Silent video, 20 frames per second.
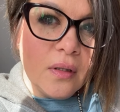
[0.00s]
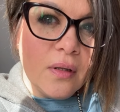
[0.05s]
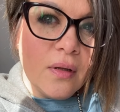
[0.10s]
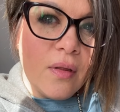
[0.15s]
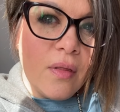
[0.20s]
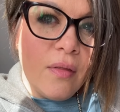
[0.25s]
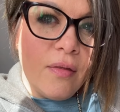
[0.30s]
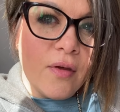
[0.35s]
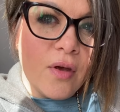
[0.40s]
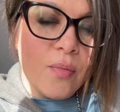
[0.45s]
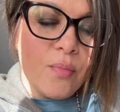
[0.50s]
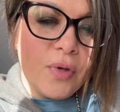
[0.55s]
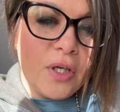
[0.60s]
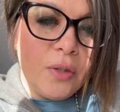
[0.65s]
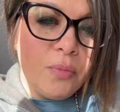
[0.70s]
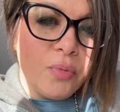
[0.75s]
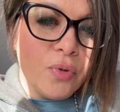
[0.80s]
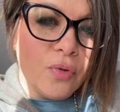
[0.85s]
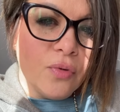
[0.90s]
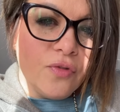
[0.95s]
that
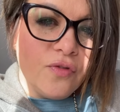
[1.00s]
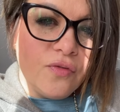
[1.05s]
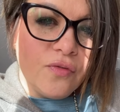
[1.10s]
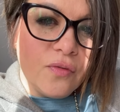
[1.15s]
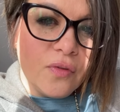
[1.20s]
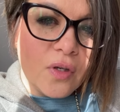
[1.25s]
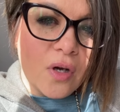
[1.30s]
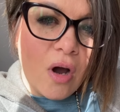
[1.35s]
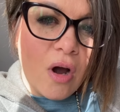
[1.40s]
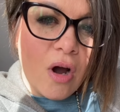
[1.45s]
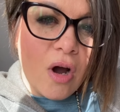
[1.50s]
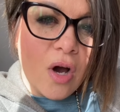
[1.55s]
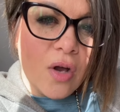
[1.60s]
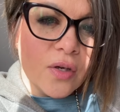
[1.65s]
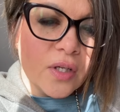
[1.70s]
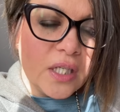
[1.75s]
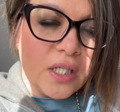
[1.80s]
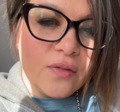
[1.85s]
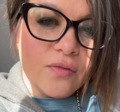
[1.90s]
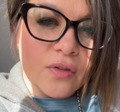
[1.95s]
people
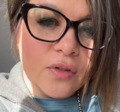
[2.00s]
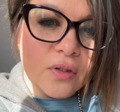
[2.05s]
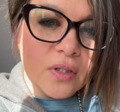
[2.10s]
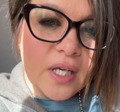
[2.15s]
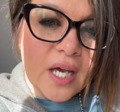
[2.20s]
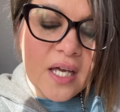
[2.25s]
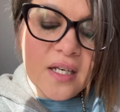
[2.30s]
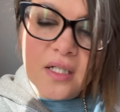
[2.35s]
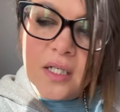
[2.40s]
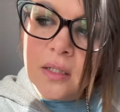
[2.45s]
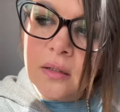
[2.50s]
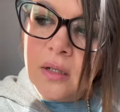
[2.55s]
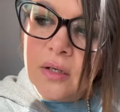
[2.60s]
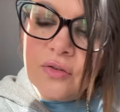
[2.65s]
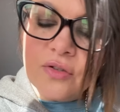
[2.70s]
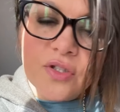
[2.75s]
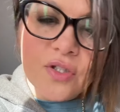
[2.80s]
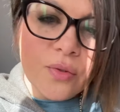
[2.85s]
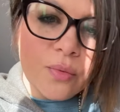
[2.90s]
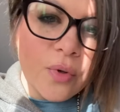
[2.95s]
can't even get
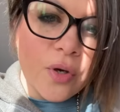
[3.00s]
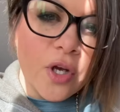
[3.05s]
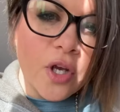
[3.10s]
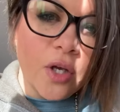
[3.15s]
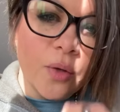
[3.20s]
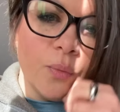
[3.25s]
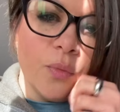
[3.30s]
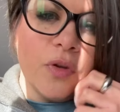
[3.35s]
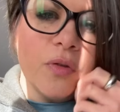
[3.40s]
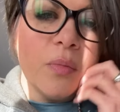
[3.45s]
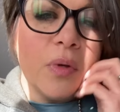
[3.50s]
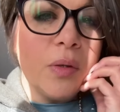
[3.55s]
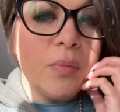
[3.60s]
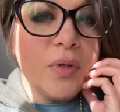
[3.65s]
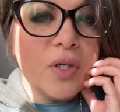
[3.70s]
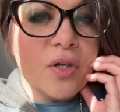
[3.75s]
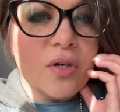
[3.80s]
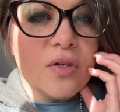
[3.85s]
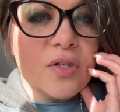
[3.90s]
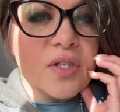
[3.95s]
close to working with me
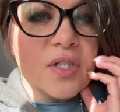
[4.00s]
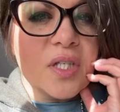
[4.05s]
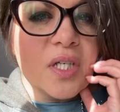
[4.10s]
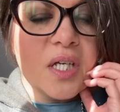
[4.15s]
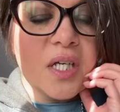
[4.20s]
because